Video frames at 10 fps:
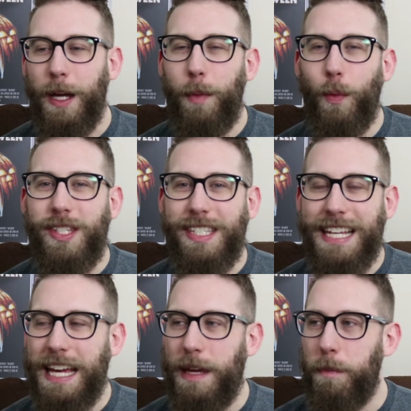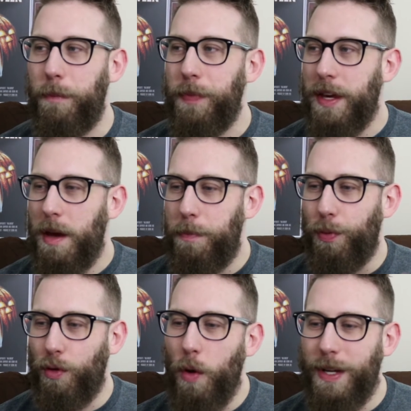But we see him
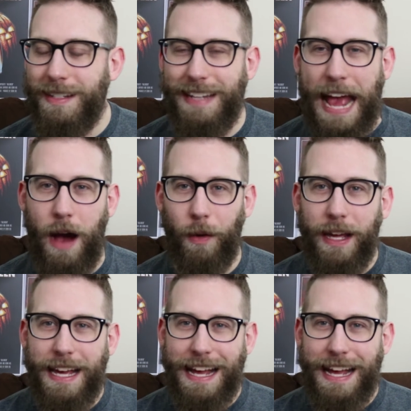broken down